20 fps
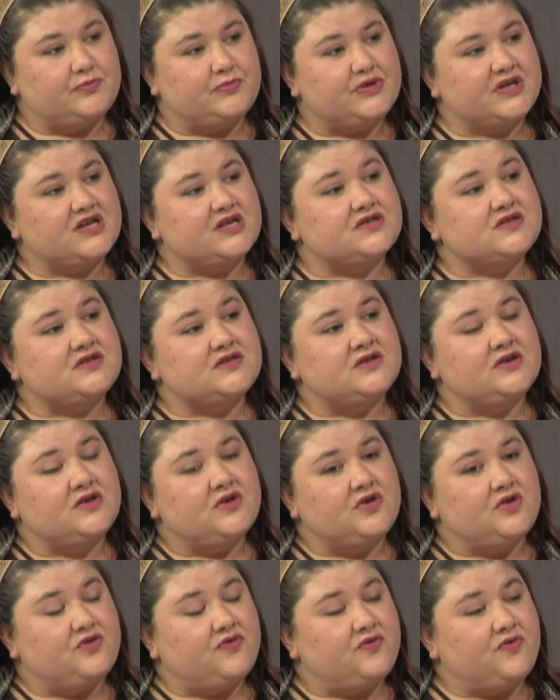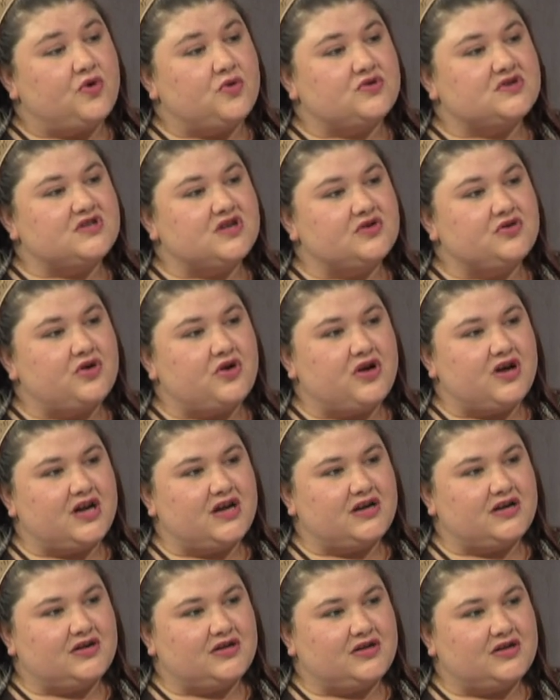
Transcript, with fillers: because folks are not